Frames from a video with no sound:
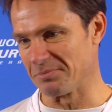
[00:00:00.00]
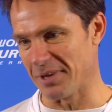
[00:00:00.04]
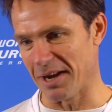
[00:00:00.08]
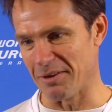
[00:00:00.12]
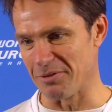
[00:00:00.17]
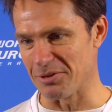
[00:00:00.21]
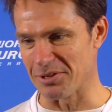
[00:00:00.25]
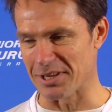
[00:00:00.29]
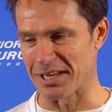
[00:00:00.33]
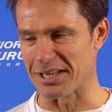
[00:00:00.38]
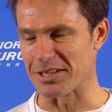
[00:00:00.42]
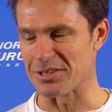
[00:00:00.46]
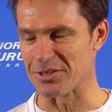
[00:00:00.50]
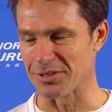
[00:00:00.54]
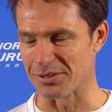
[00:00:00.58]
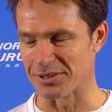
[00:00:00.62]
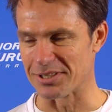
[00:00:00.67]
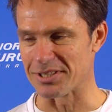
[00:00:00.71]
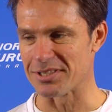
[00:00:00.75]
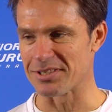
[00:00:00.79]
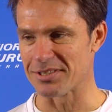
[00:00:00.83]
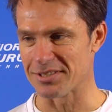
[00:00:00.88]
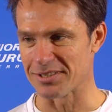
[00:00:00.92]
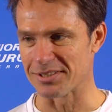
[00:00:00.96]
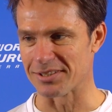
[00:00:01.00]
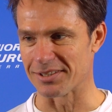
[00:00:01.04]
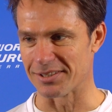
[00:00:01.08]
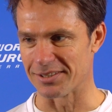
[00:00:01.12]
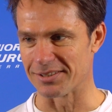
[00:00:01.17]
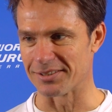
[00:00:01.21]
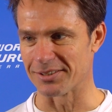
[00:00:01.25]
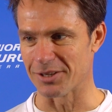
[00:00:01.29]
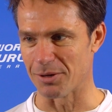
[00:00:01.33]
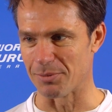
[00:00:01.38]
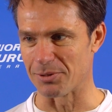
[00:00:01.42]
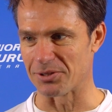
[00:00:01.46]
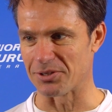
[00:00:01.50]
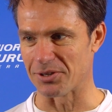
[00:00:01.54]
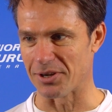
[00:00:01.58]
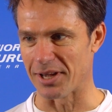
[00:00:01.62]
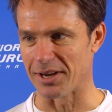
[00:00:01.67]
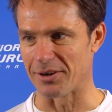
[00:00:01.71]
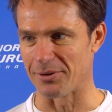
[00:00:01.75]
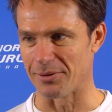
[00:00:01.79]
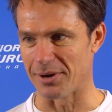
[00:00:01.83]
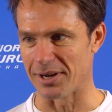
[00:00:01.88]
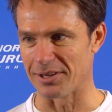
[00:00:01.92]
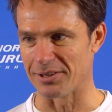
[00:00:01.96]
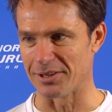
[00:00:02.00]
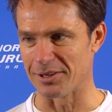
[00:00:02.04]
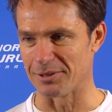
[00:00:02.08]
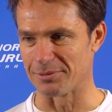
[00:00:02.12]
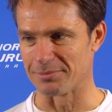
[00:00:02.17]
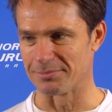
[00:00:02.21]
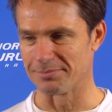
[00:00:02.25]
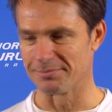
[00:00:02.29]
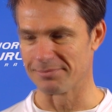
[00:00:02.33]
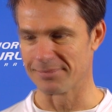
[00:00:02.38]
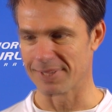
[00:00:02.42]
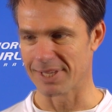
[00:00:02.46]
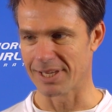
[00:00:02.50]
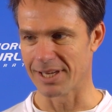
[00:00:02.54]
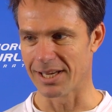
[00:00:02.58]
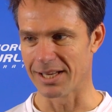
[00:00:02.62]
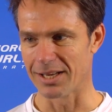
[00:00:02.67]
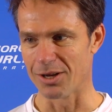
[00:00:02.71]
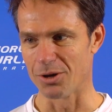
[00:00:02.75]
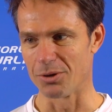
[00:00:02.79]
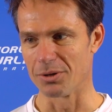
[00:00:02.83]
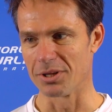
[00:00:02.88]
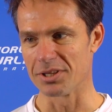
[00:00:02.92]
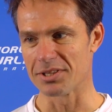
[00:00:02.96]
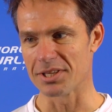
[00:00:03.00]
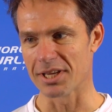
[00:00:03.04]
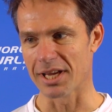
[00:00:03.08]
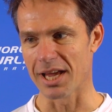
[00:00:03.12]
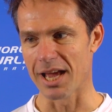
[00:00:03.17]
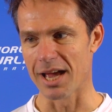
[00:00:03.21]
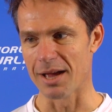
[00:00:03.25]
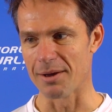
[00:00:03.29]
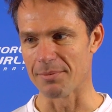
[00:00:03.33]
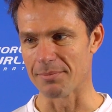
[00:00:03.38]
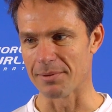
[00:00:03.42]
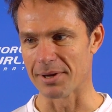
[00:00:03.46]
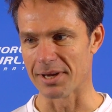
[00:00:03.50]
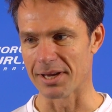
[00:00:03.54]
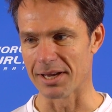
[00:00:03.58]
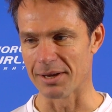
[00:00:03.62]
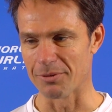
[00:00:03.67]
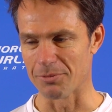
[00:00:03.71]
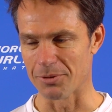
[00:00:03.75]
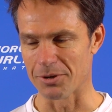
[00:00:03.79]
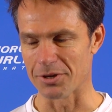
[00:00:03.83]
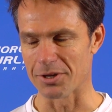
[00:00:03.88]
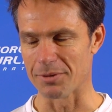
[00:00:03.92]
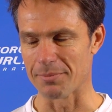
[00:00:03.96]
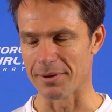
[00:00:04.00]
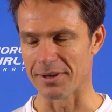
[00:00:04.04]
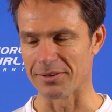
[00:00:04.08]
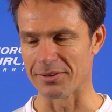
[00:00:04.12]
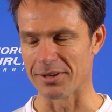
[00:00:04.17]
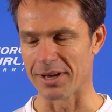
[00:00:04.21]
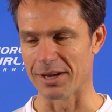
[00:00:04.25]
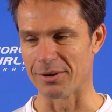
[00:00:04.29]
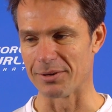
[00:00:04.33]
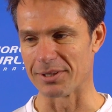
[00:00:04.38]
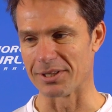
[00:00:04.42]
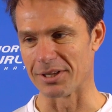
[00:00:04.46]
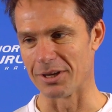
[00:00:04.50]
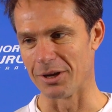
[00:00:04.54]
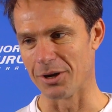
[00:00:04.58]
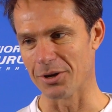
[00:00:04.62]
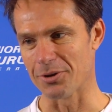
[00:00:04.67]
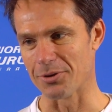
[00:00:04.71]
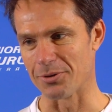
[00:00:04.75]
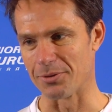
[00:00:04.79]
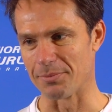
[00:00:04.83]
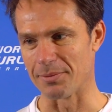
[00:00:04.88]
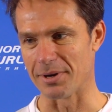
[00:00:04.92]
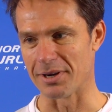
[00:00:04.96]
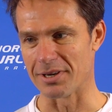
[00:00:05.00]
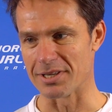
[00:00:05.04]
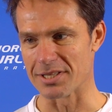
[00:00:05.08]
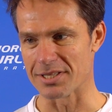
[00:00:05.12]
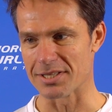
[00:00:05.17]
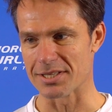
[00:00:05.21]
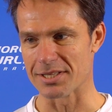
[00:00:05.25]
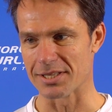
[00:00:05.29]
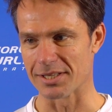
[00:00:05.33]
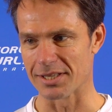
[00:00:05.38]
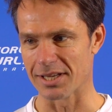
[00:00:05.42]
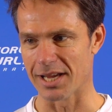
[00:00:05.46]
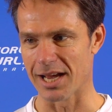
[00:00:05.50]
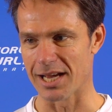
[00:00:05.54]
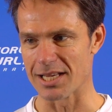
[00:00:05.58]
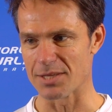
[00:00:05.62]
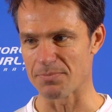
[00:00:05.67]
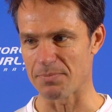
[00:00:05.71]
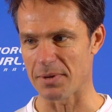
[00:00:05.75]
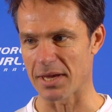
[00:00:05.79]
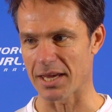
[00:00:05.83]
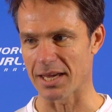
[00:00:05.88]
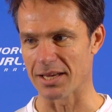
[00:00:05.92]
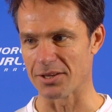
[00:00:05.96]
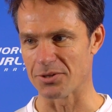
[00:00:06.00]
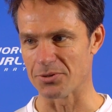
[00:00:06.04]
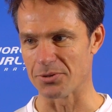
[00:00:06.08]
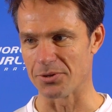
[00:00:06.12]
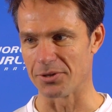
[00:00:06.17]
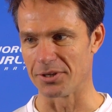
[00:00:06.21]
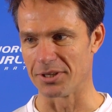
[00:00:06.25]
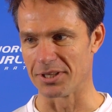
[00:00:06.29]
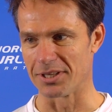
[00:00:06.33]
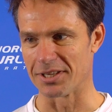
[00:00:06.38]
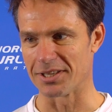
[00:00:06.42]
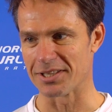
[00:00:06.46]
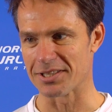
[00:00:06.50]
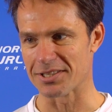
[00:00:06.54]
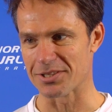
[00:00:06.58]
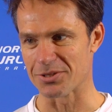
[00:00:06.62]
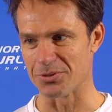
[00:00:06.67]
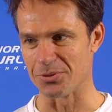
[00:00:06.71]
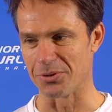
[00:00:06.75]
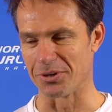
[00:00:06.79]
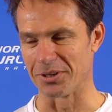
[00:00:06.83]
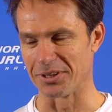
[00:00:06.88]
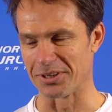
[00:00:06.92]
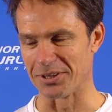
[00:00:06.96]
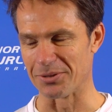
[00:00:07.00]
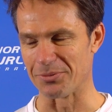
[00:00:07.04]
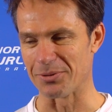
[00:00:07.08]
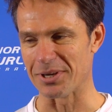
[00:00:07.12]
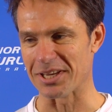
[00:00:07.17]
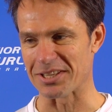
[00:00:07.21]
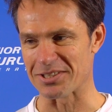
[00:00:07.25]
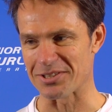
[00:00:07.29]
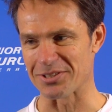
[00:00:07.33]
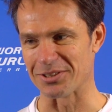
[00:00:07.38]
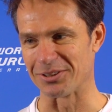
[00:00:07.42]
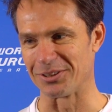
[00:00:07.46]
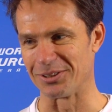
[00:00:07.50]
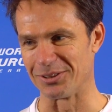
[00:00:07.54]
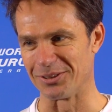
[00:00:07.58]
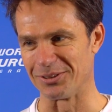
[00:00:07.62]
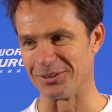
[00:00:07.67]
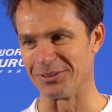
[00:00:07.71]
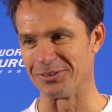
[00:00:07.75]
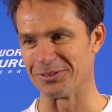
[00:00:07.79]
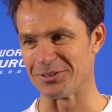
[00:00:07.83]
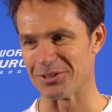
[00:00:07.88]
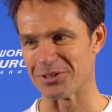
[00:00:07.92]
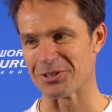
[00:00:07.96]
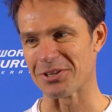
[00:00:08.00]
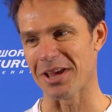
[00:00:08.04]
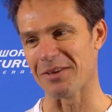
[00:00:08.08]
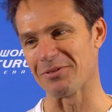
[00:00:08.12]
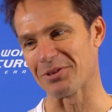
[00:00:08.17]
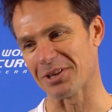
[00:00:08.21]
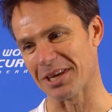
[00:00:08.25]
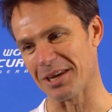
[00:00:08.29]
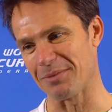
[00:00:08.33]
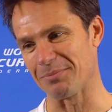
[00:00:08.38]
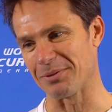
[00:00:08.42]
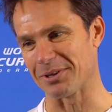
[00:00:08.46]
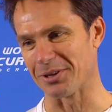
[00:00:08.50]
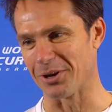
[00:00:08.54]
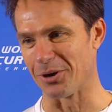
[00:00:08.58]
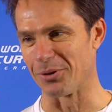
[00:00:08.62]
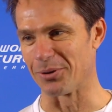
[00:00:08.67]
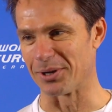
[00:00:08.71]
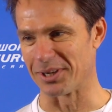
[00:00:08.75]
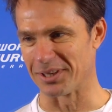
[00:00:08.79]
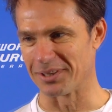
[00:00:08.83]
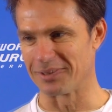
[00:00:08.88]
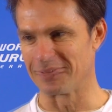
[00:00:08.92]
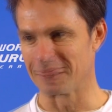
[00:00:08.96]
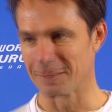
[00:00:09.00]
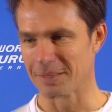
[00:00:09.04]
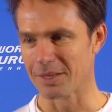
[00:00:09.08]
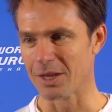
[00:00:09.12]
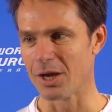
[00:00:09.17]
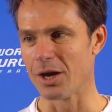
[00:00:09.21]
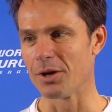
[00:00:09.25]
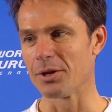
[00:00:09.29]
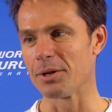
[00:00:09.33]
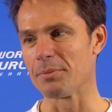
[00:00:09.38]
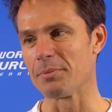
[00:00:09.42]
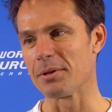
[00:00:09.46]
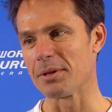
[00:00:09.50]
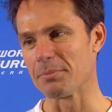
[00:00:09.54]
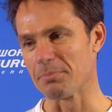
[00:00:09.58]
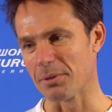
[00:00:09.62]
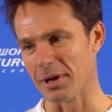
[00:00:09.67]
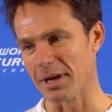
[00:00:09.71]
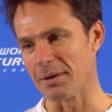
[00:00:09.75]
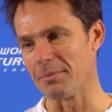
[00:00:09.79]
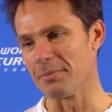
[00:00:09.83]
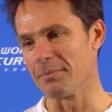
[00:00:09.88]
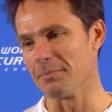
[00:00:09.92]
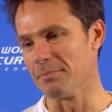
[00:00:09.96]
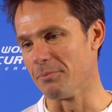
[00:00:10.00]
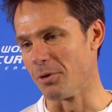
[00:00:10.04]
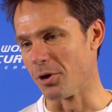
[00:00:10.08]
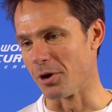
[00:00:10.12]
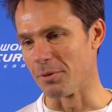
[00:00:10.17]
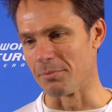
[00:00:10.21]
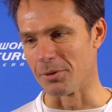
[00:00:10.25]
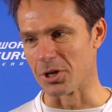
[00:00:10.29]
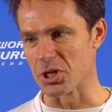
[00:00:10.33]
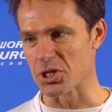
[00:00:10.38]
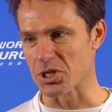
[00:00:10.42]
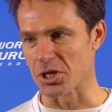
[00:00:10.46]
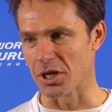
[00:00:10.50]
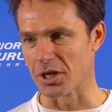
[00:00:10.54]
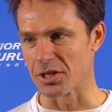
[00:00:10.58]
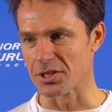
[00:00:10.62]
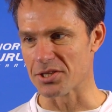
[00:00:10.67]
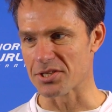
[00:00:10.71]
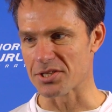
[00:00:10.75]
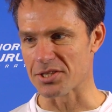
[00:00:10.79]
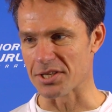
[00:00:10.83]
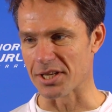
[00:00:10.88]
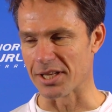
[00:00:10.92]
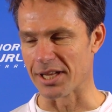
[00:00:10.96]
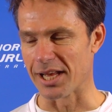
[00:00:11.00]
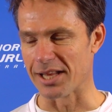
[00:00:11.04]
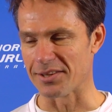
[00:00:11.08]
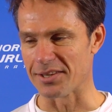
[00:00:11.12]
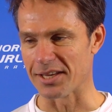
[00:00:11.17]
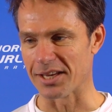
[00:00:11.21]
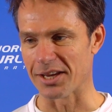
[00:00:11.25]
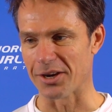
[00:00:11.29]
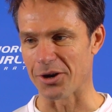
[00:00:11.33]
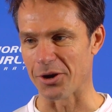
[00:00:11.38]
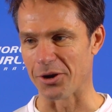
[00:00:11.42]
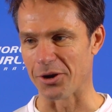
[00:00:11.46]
everything. So it's coming together right now. Yeah, the only thing I'm worried about now in the locker room here is the guys peaking too early. It's too early in the week, so just have to keep it going. No, more and more shots, and I think